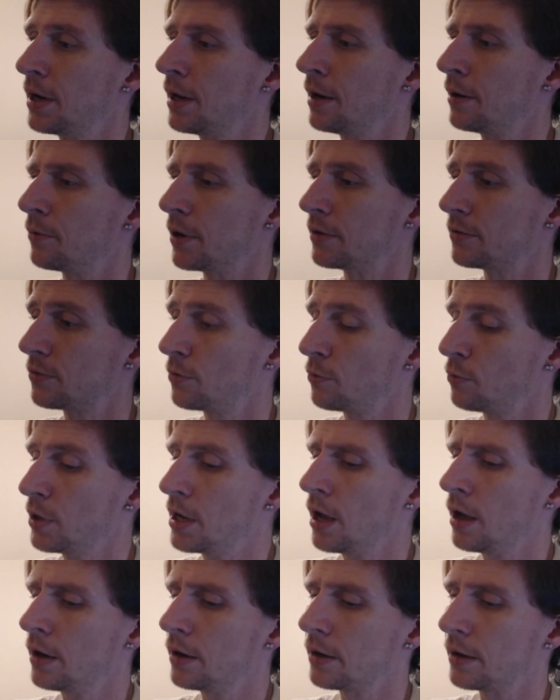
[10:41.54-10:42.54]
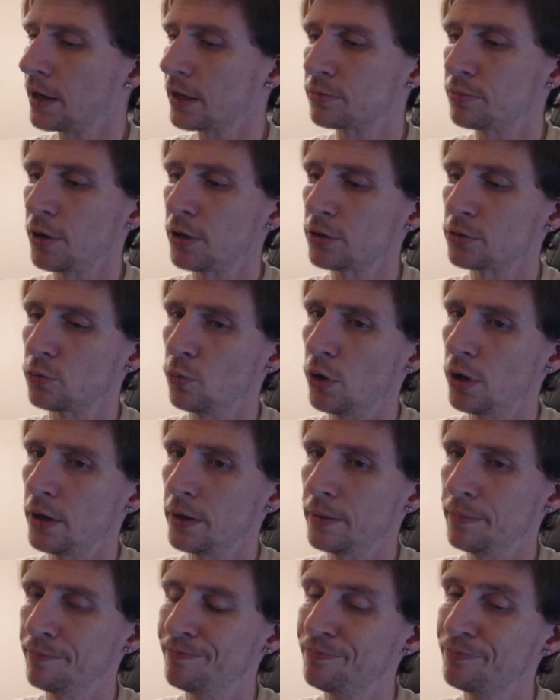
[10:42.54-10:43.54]
anyway, so we got an Xbox
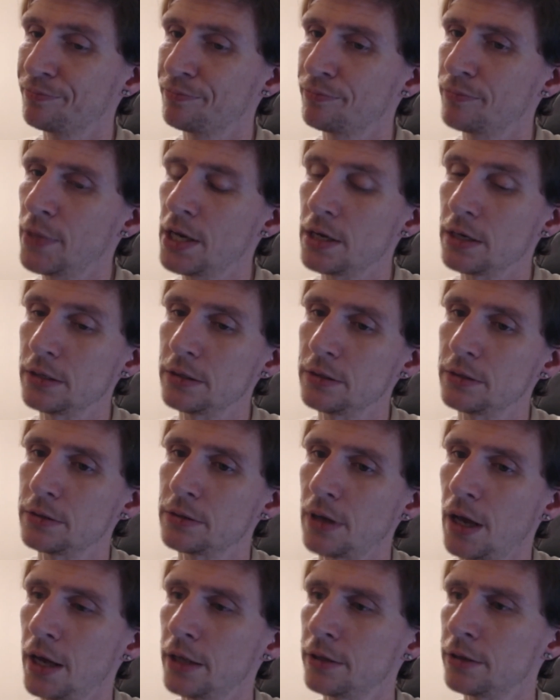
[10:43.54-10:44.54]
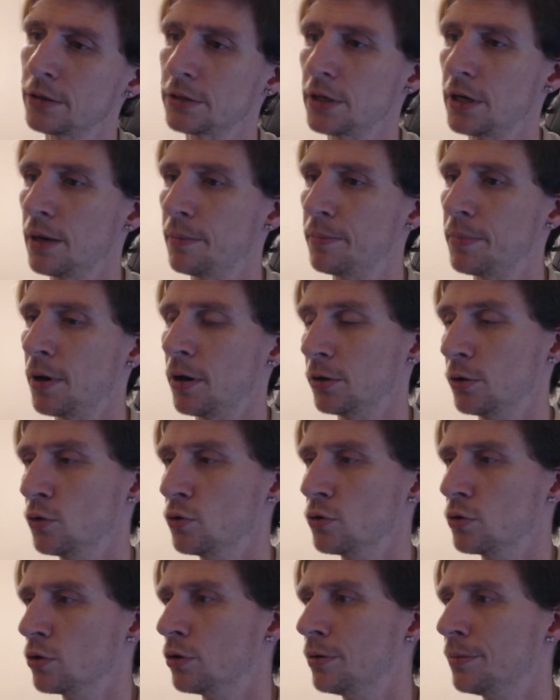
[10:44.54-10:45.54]
One because I looked it up on
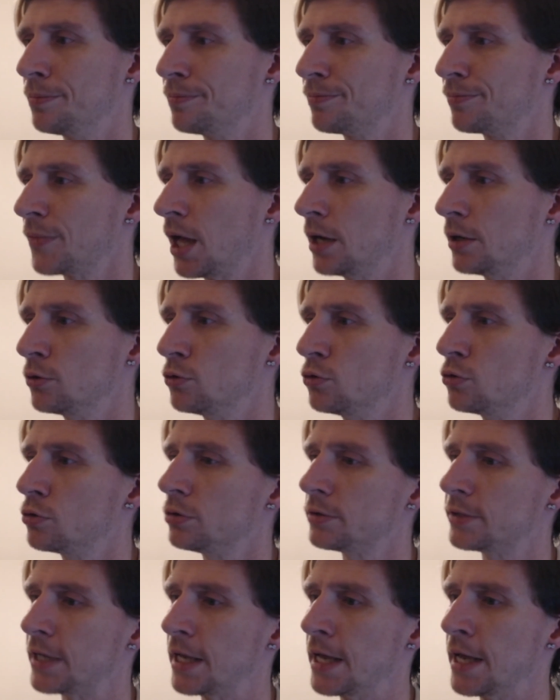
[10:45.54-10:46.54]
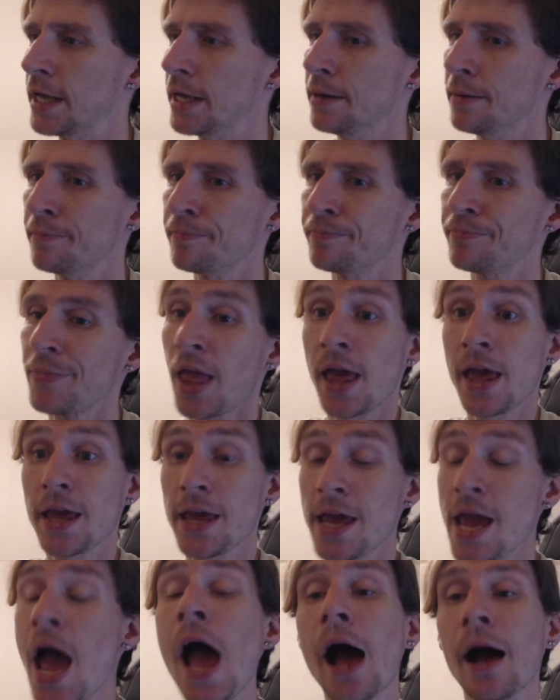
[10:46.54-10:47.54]
Google, and Google said,
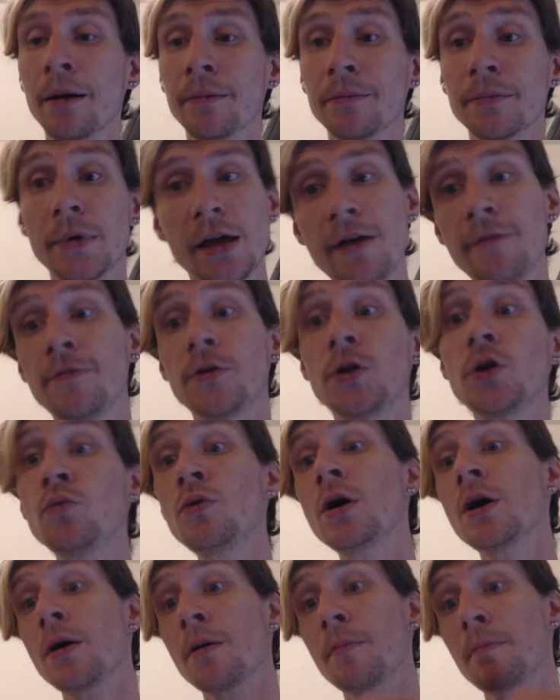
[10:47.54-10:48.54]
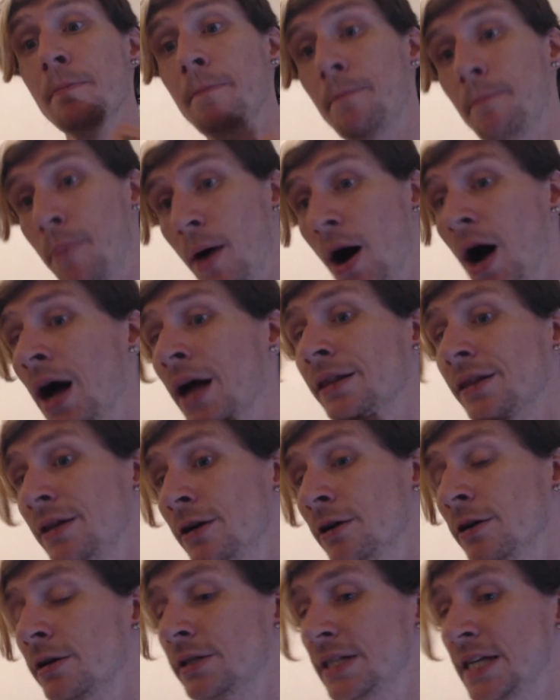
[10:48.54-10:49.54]
yeah, if you bought
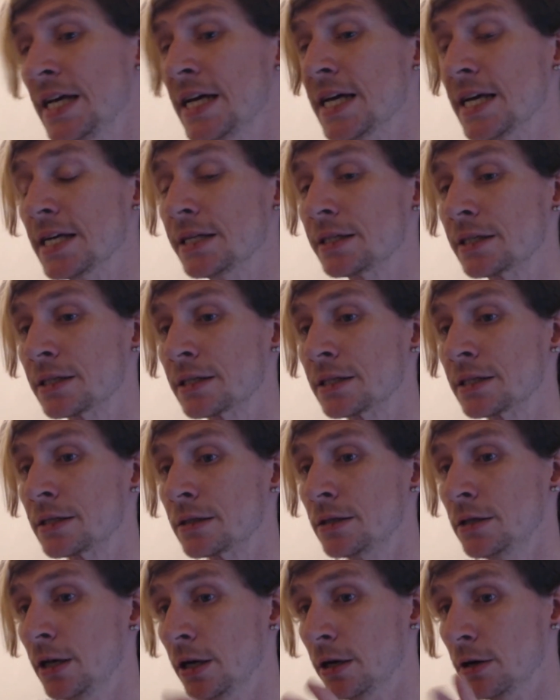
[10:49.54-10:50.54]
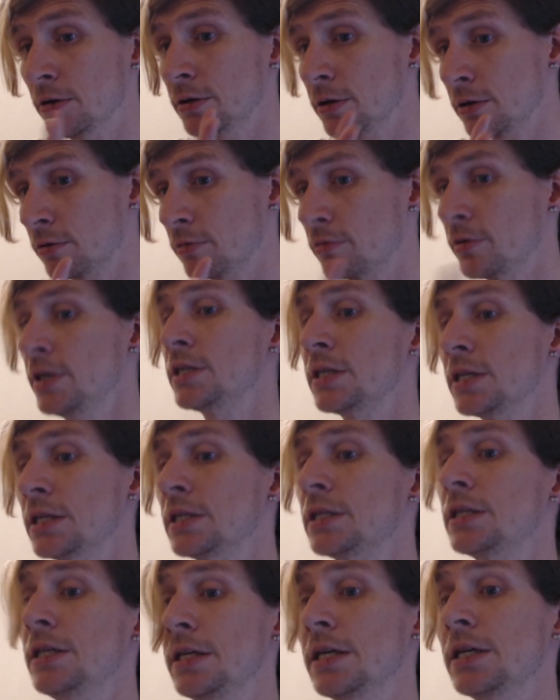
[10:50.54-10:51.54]
your discs, you know, your
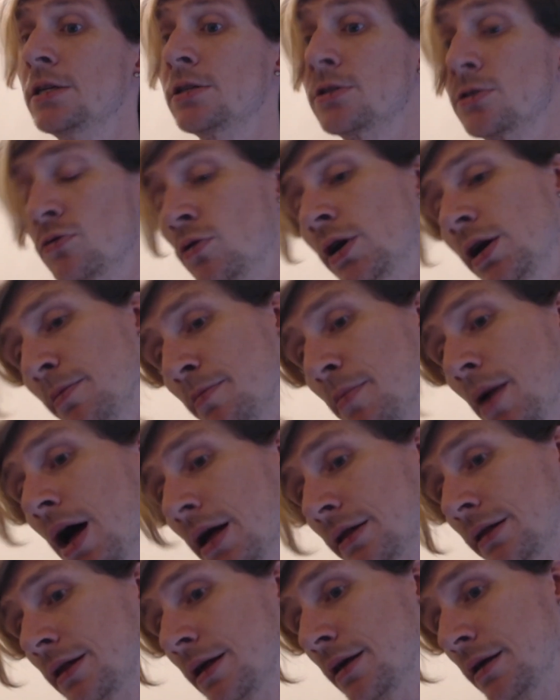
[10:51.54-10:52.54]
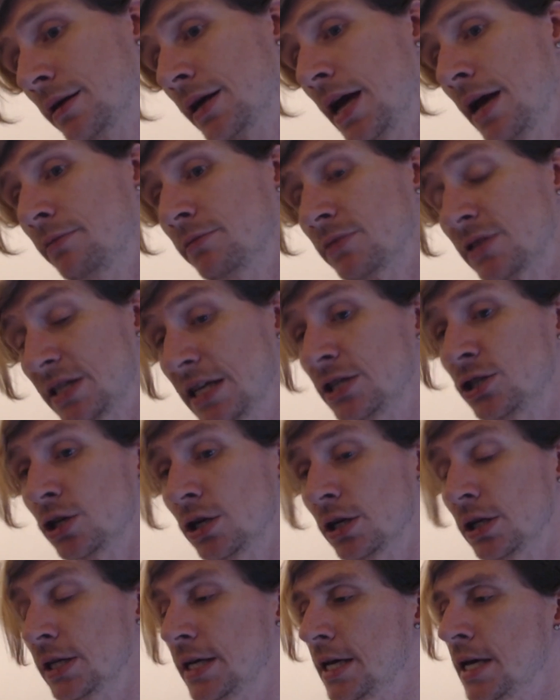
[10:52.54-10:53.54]
360 discs, or you bought the games
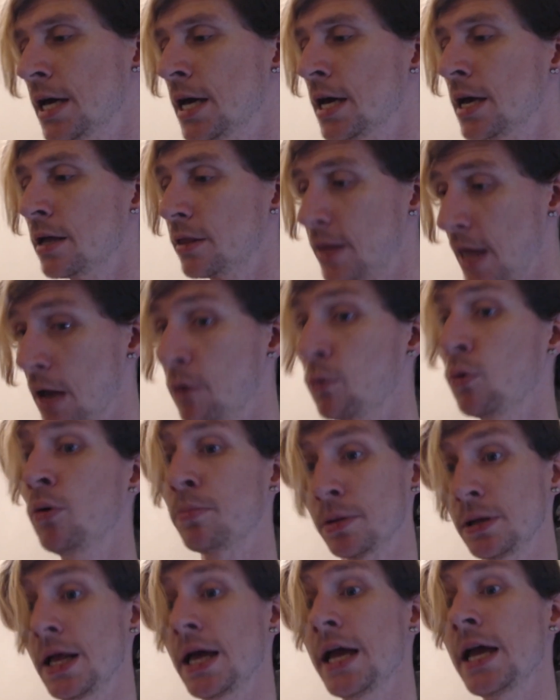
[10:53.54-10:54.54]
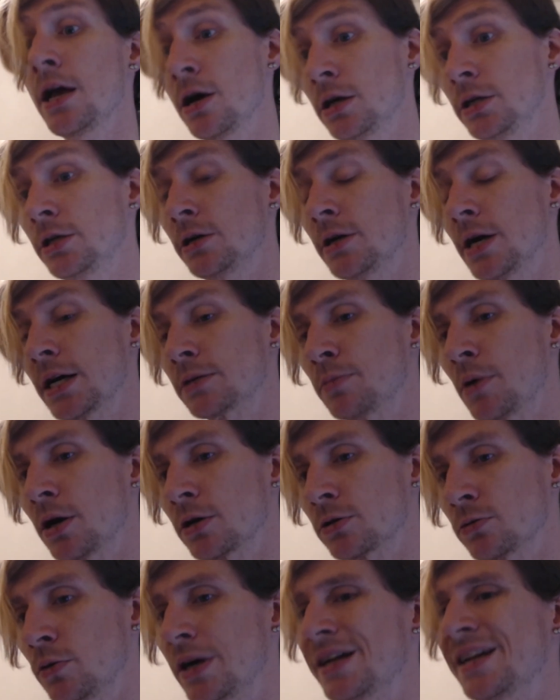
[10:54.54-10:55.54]
digitally, they will play on your
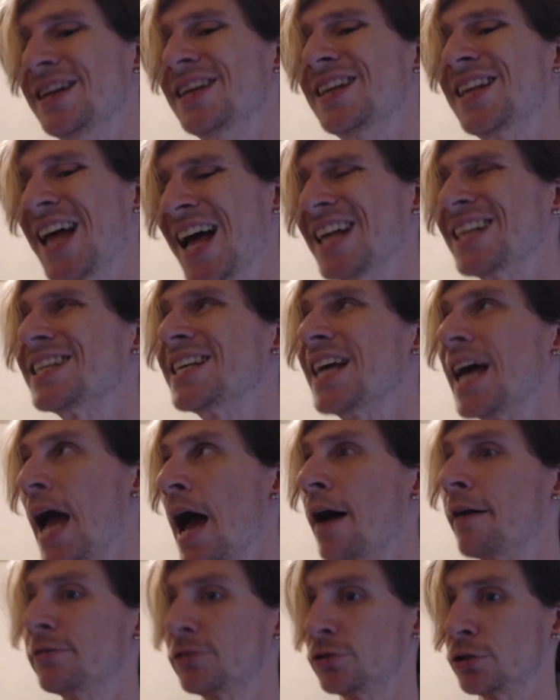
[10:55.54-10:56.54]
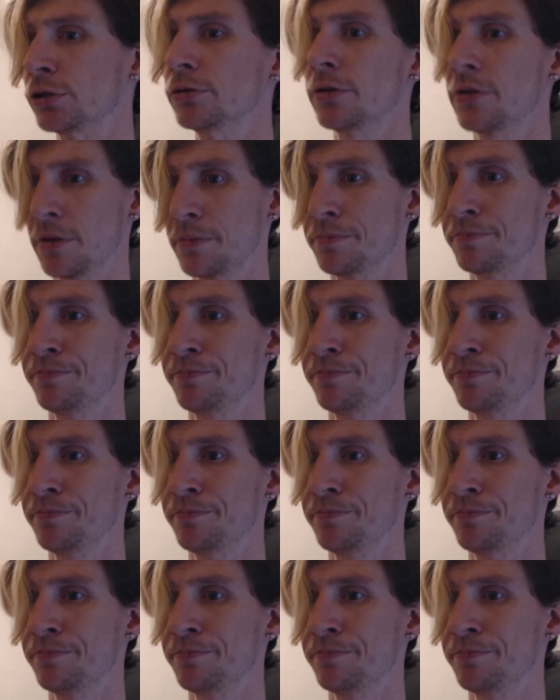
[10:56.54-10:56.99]
Xbox One. That's a half-truth.